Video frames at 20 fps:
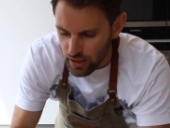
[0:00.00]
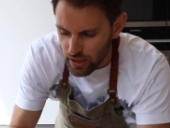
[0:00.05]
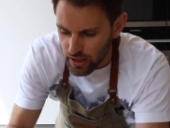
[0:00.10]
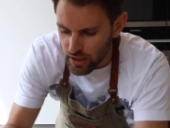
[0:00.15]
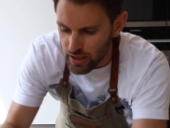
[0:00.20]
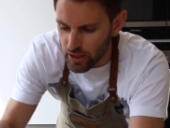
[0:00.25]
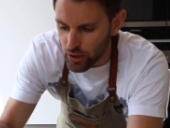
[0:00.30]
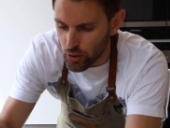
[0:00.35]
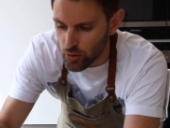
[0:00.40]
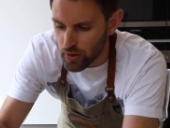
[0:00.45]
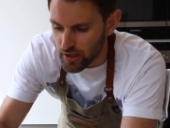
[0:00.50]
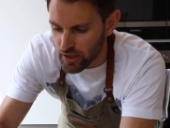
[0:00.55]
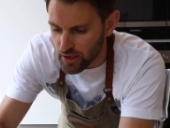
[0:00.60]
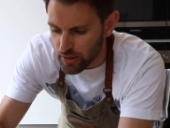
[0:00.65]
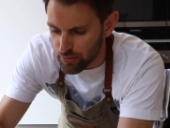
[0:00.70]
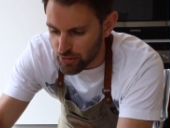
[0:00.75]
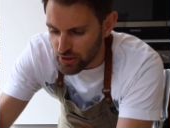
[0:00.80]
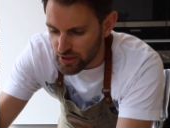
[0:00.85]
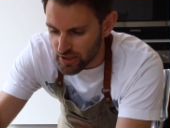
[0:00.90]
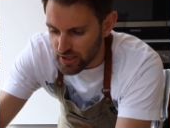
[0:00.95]
I'm gonna
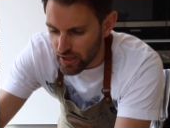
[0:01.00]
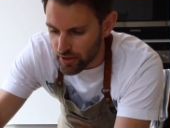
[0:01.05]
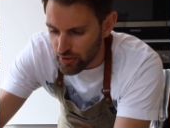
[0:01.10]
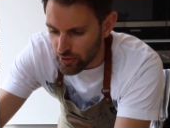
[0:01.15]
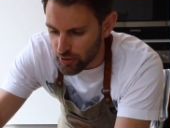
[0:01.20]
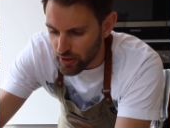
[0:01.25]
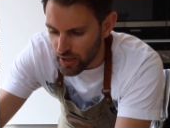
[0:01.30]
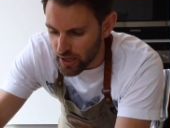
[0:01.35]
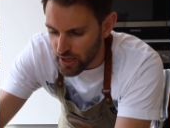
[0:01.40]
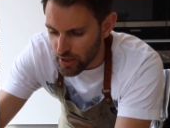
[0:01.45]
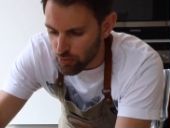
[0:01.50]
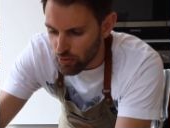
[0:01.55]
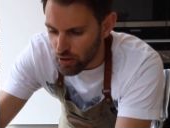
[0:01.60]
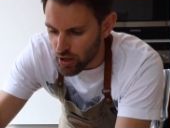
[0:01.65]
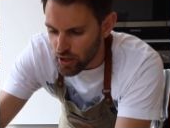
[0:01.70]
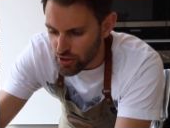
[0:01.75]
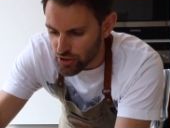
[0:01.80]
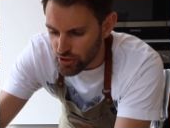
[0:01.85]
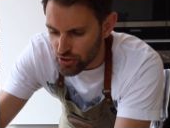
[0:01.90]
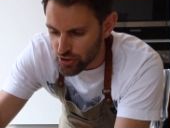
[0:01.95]
quickly put together an egg
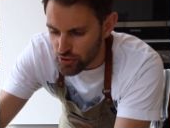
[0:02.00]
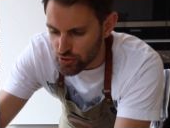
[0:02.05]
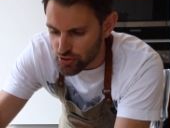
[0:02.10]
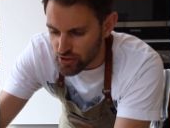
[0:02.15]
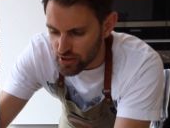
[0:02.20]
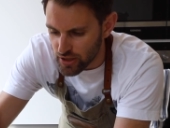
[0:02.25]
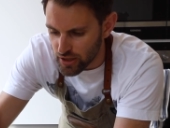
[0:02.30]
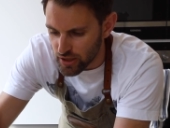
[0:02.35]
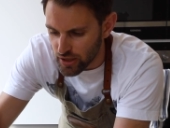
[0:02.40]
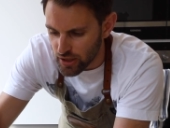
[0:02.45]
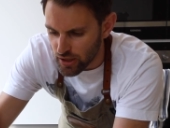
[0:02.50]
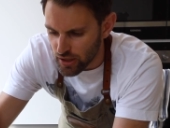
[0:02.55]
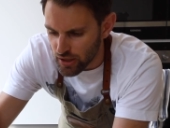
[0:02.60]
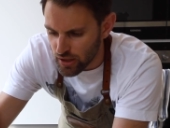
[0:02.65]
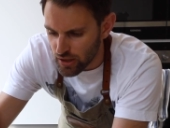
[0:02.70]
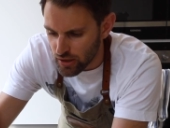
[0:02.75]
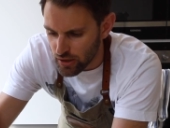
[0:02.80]
wash using